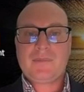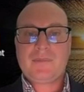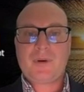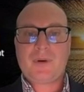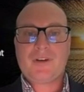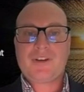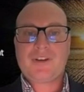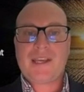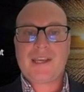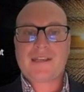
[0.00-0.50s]

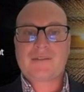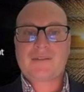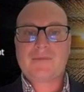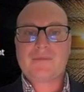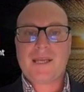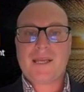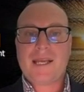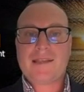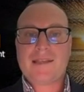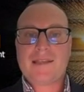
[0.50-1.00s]
project
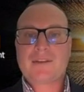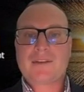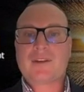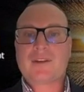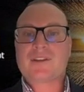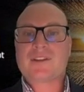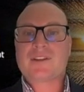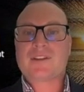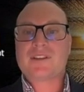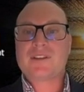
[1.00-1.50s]
has got
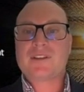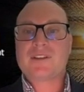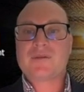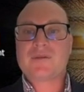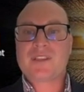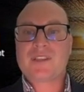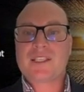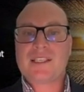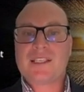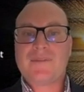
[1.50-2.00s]
still
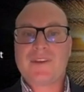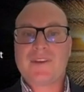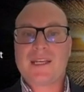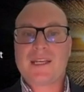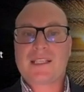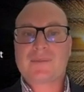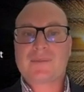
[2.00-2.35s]
significant